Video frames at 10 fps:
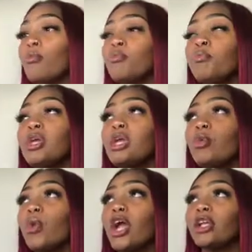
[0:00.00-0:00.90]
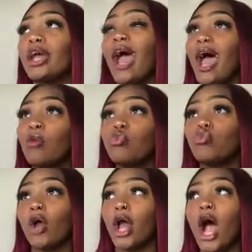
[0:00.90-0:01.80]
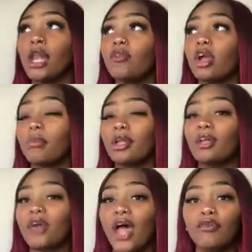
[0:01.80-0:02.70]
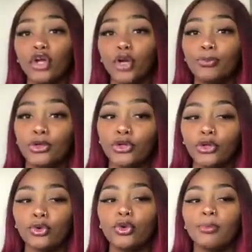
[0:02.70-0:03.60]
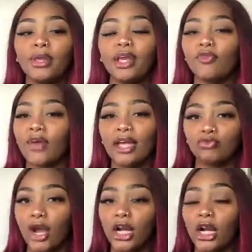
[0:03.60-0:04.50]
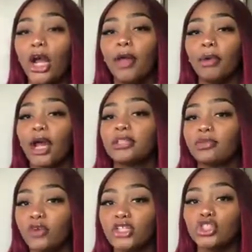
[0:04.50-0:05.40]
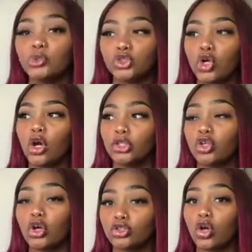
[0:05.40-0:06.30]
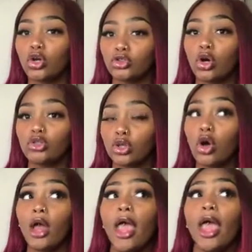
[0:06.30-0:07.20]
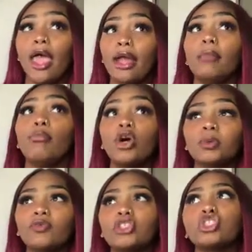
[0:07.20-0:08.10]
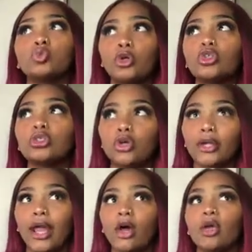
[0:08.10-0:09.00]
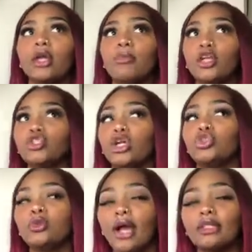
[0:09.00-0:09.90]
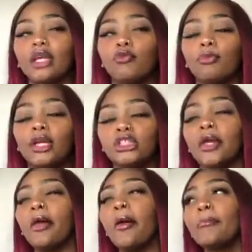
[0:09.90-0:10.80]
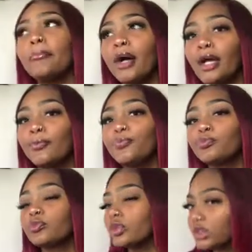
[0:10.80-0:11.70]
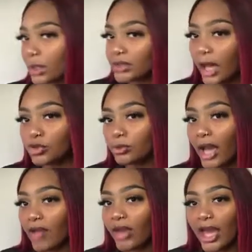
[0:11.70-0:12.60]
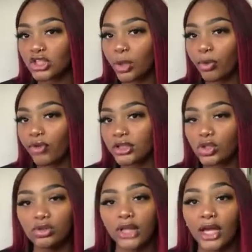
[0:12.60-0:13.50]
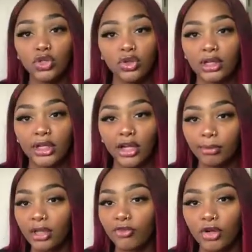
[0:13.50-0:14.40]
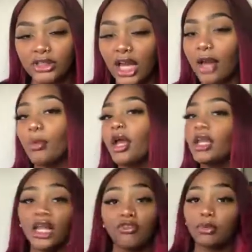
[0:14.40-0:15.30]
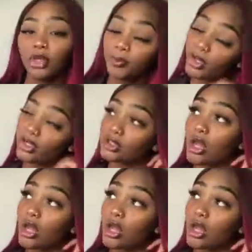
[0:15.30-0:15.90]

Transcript: beware. Like, I highly recommend either having a computer or being a fast writer, because professors will talk and talk and talk and talk and talk. And most professors will slow down and make sure that you got the information. But sometimes you might have an asshole professor who's like, you didn't hear me the first time. Get it from your peers.